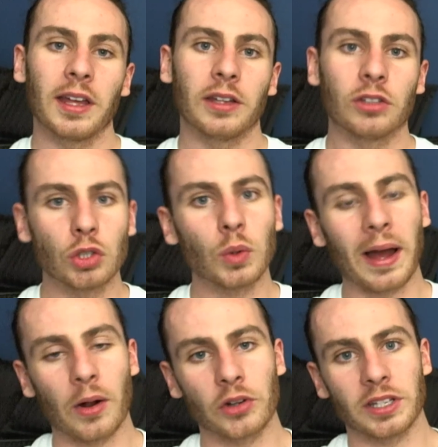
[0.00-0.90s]
and 2
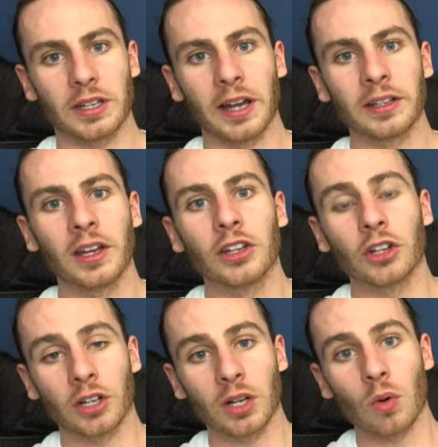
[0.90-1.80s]
hours at night, you're
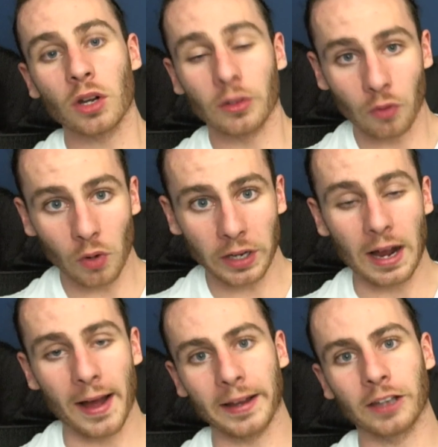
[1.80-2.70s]
going to want to avoid
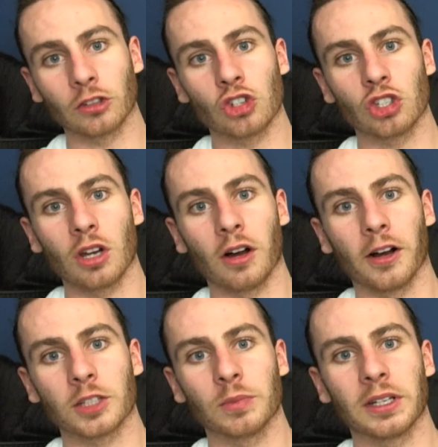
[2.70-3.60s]
high energy
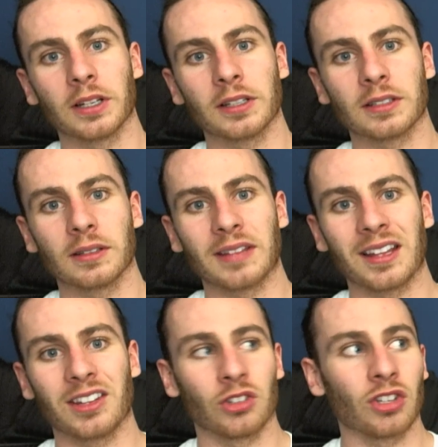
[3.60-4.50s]
dogs because
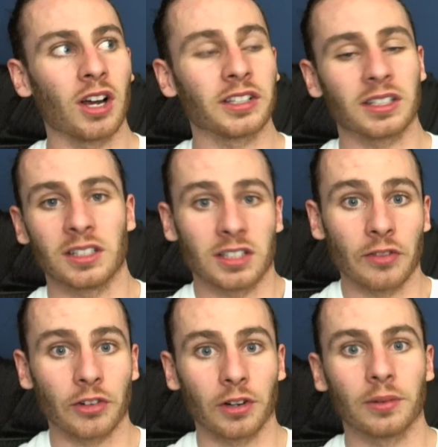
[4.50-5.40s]
that your dog is going to
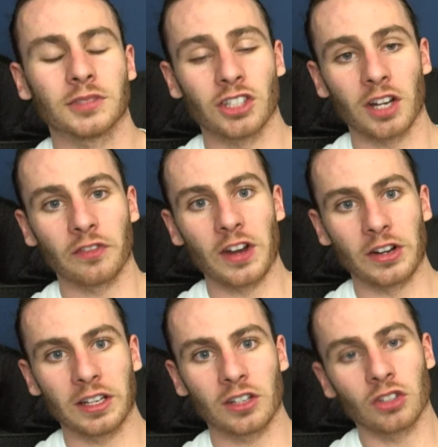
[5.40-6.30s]
suffer. It's not fair
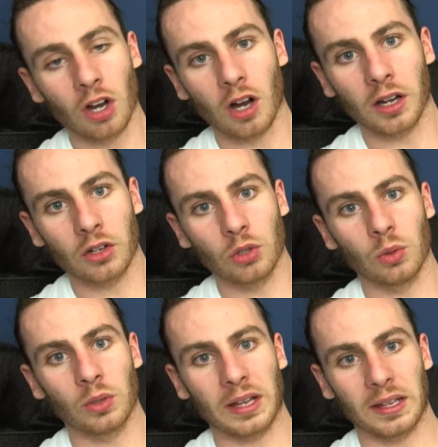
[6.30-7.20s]
to get a dog
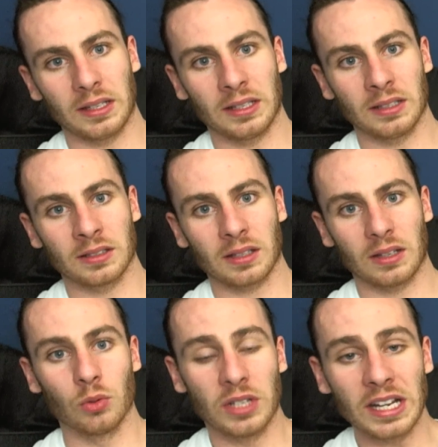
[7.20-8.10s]
who
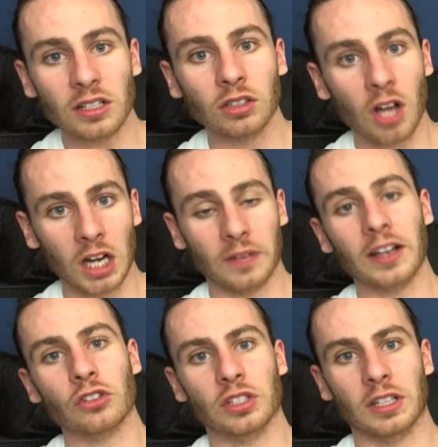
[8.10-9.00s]
needs a lot of
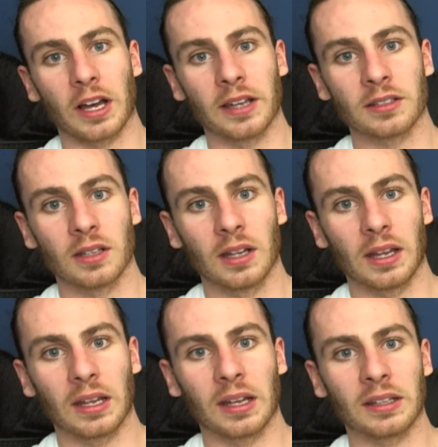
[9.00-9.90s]
exercise
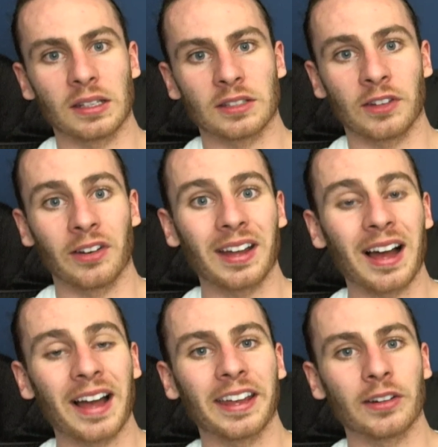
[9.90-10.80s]
and is very
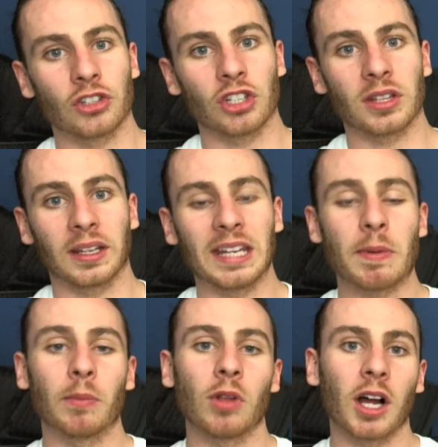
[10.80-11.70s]
high energy and then keep
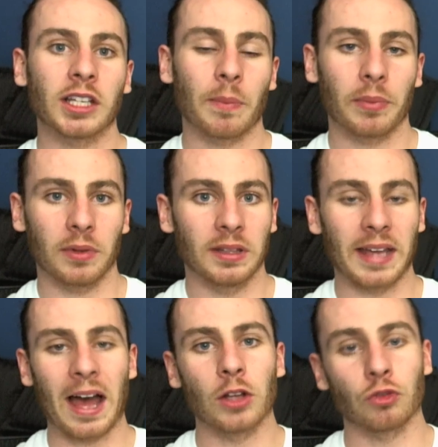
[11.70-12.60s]
them locked up in the
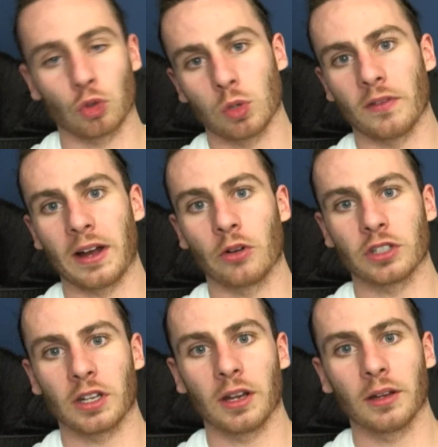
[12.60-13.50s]
house for 12 hours a
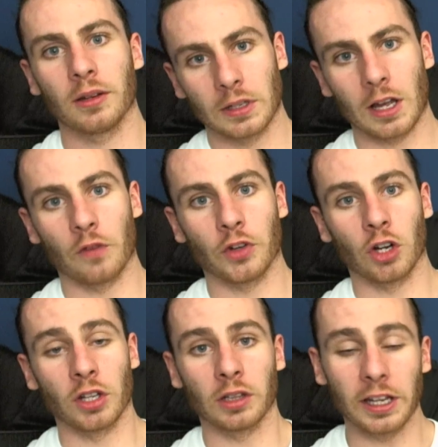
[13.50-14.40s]
day. Now, if you're
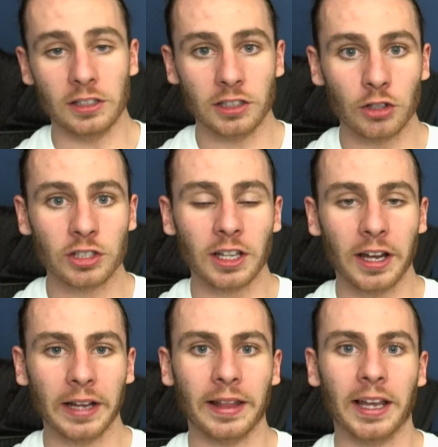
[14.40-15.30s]
on the lazier
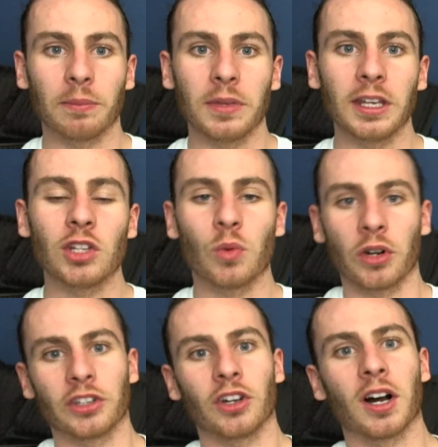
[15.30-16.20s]
side like me and you
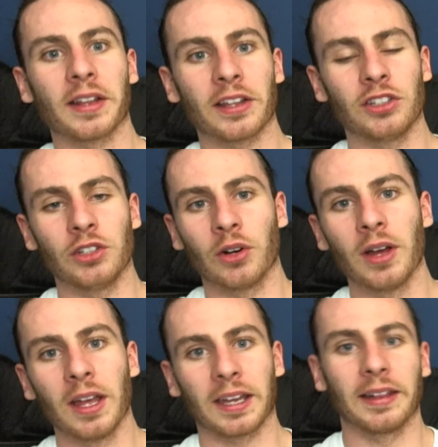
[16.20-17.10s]
want a dog that, you know,
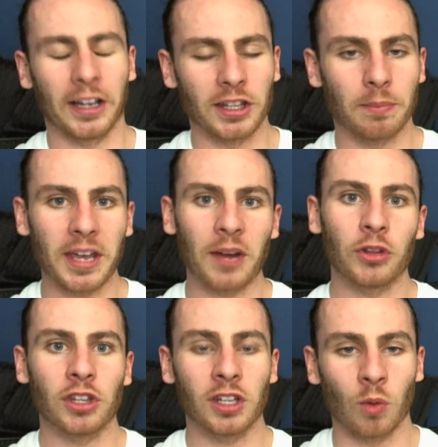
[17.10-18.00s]
can lay on the bed
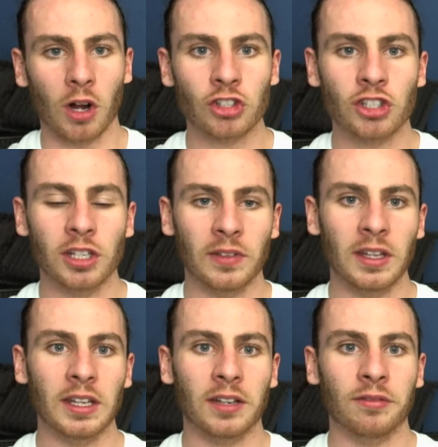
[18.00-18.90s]
with you and watch
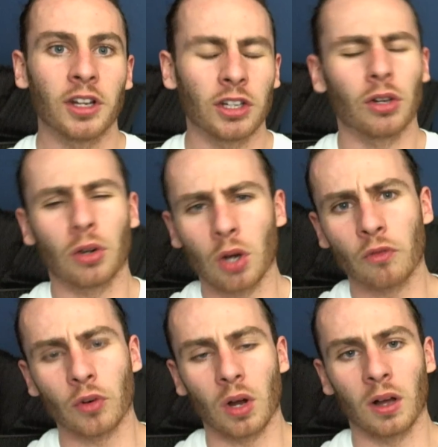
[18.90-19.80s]
TV and, you know, go
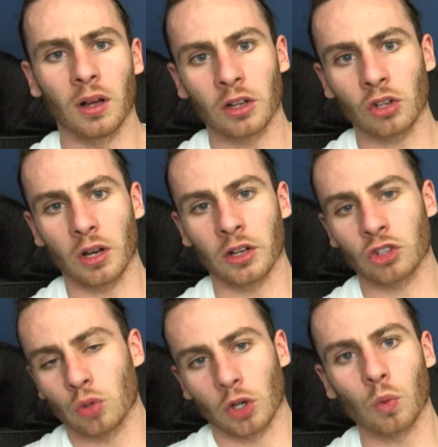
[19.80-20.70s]
for a
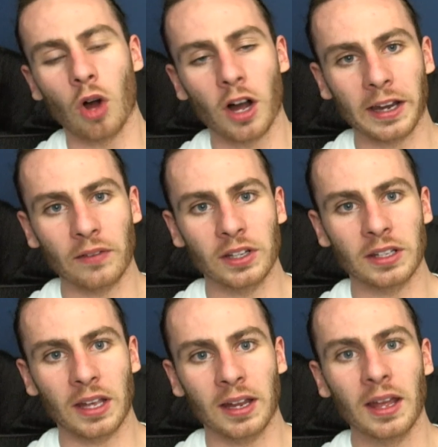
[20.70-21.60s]
short walk every
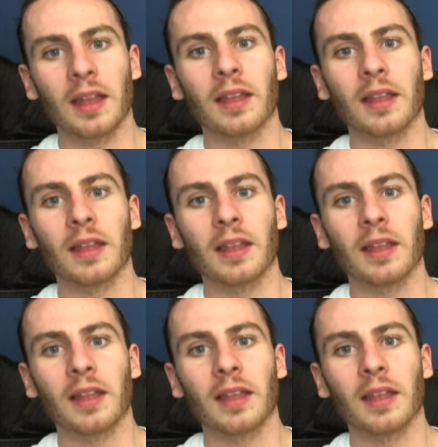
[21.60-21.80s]
day,